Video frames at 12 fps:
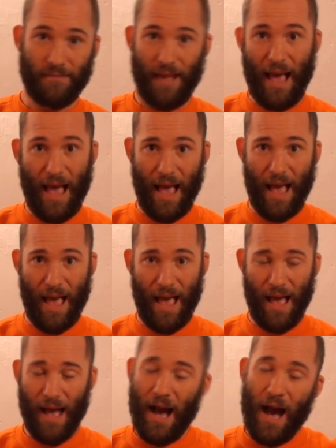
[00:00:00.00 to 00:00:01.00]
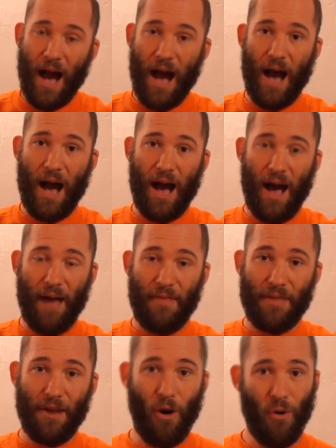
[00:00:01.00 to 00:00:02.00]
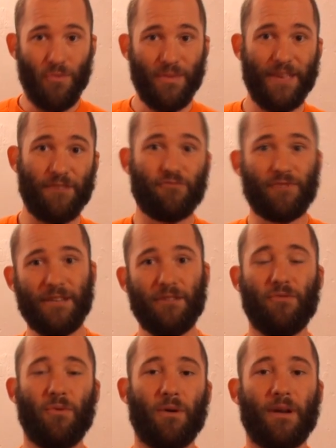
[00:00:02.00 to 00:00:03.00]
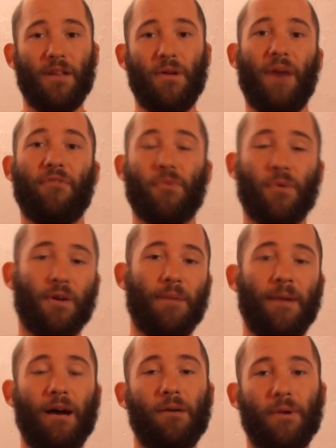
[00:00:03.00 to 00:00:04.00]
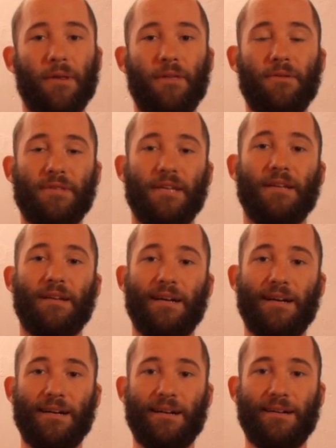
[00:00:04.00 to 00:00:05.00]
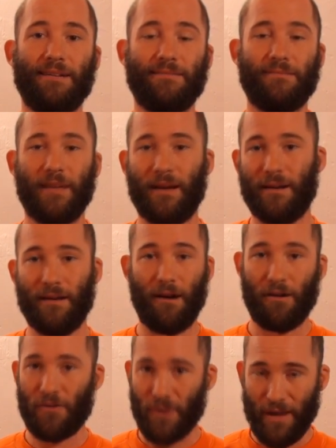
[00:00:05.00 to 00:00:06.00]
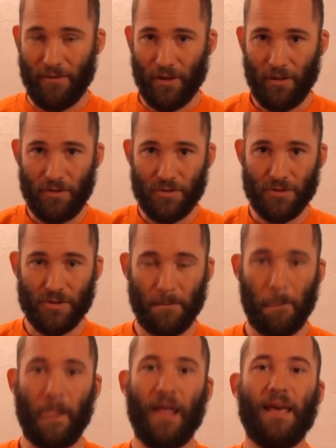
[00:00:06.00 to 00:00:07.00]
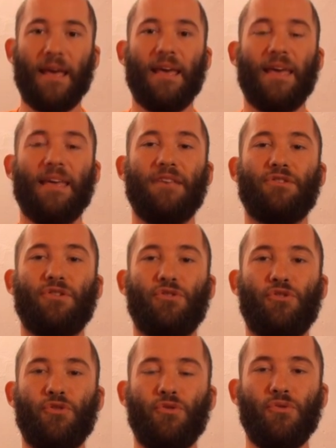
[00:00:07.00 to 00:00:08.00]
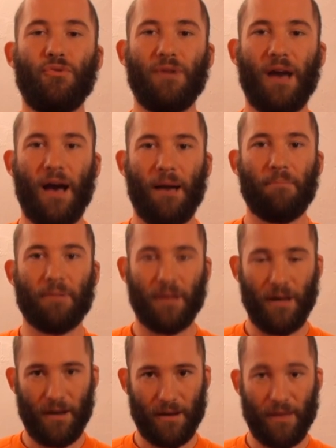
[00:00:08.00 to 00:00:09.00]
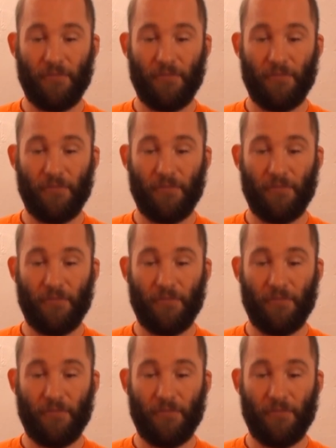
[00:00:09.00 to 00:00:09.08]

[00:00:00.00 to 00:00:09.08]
Ah! Uh, the only real warning you have to worry about with using uh, uh, hard drive enclosures is do not plug.